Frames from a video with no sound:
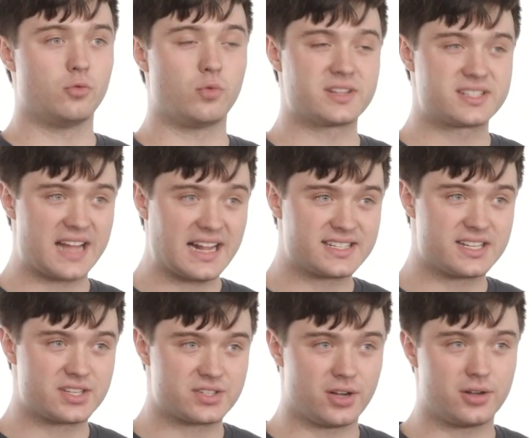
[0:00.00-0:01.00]
Once that's
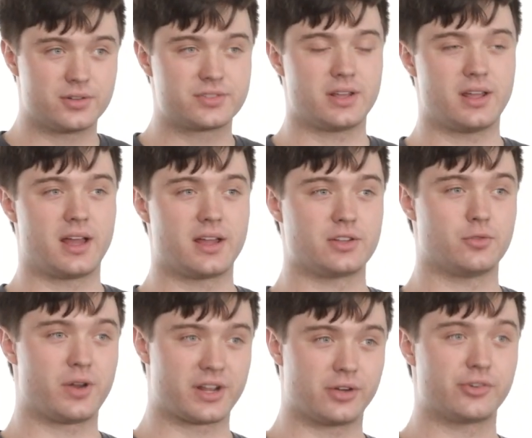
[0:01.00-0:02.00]
installed, you'll
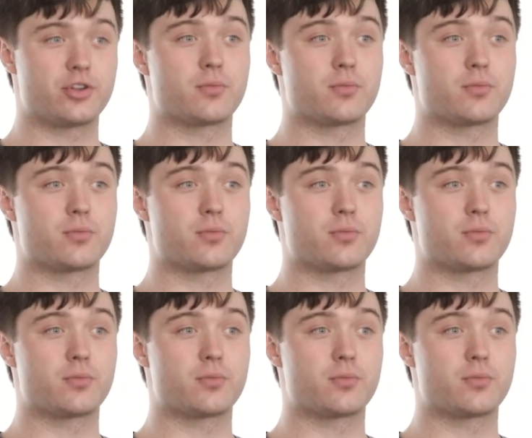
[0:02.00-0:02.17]
want to go to your